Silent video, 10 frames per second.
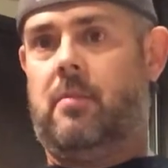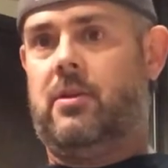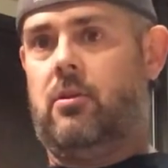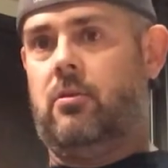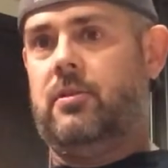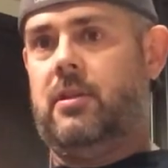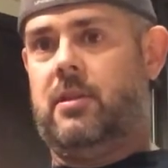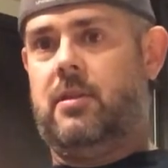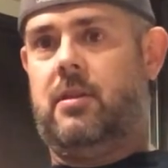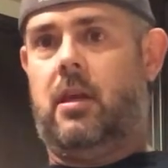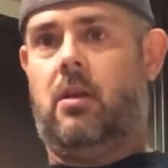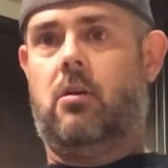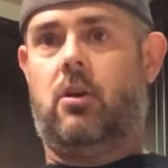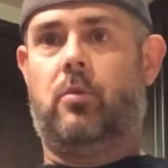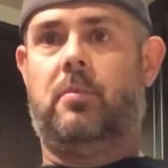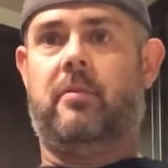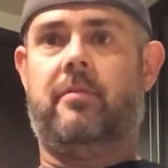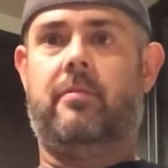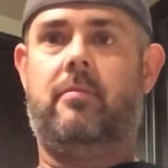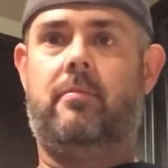on my turtles is they are a group
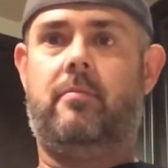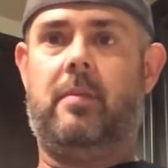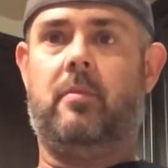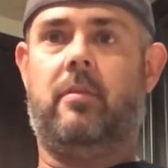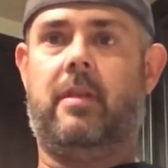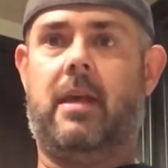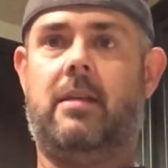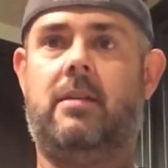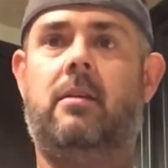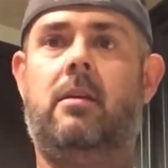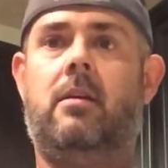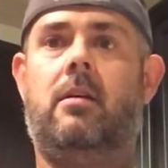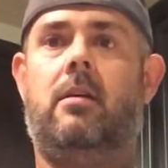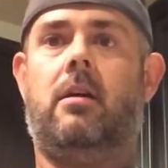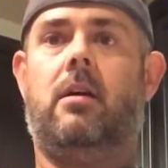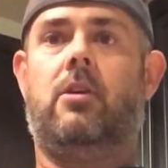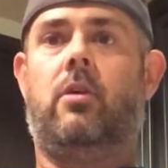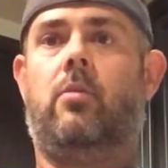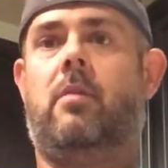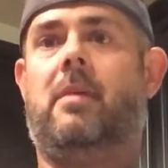of people that
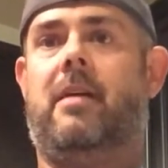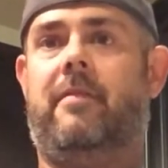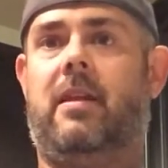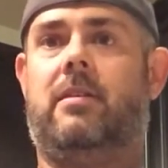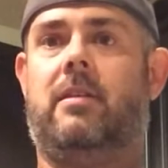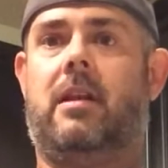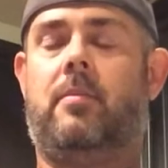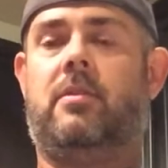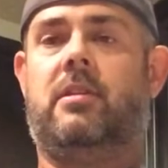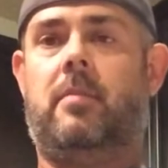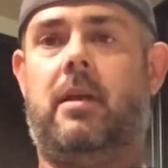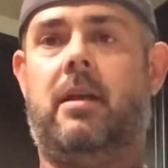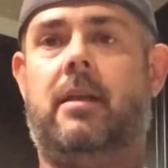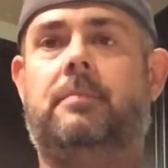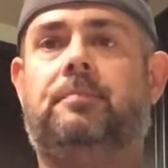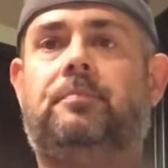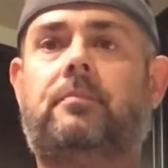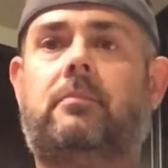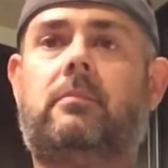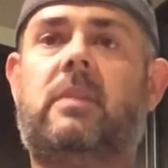during one of my events that I participated in,
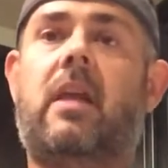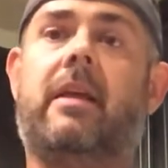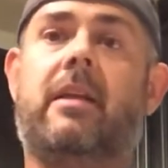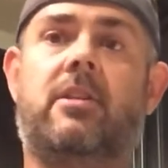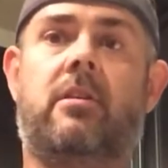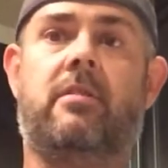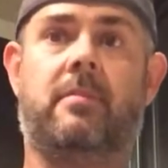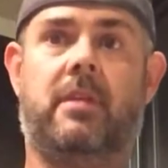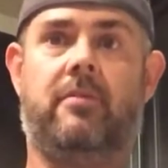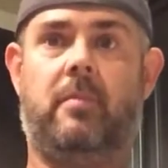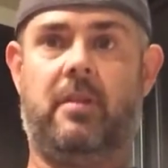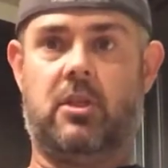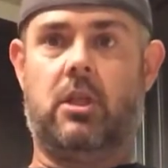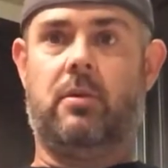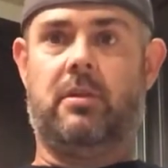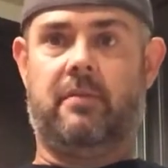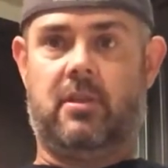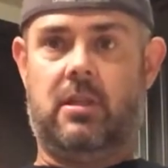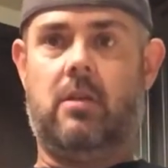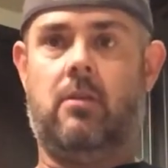they considered themselves to be the slowest of
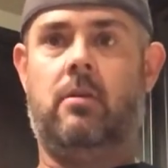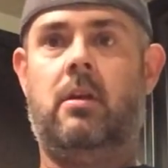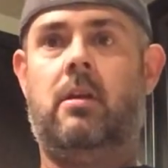the slow.